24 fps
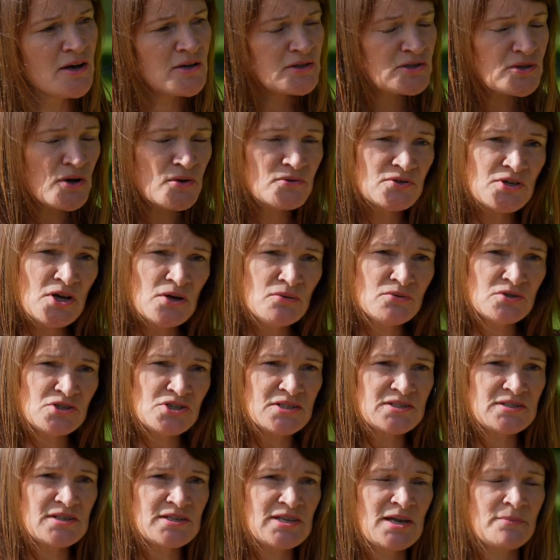So don't
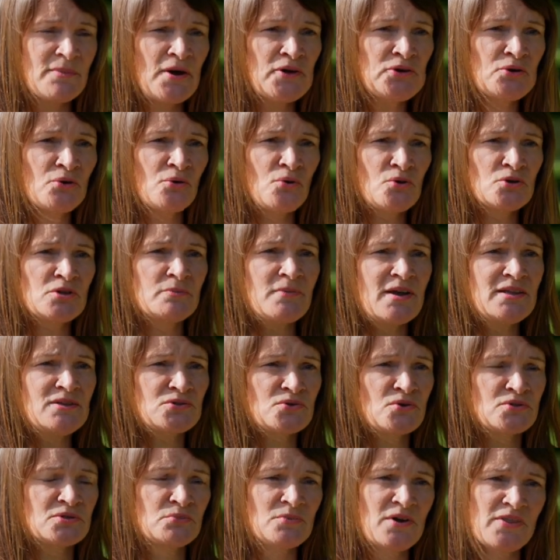just think about your
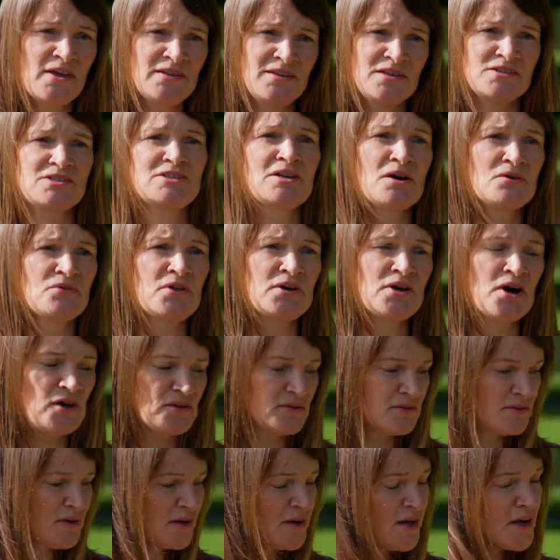ornamentals and where they need to go in the
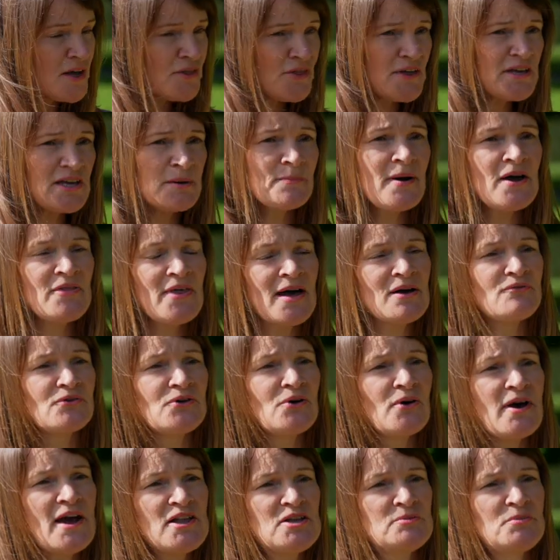garden, think about that for
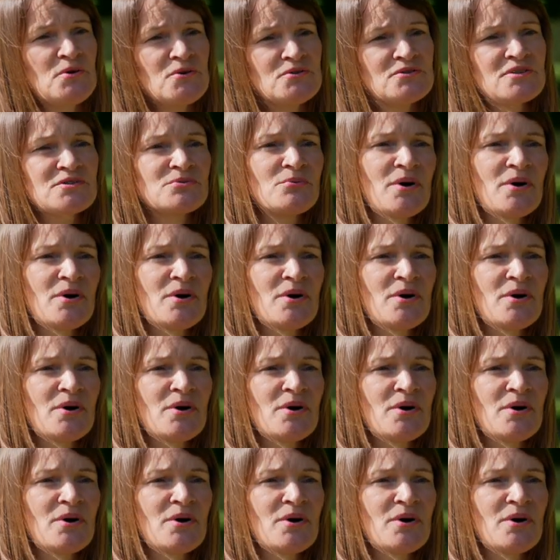your edibles as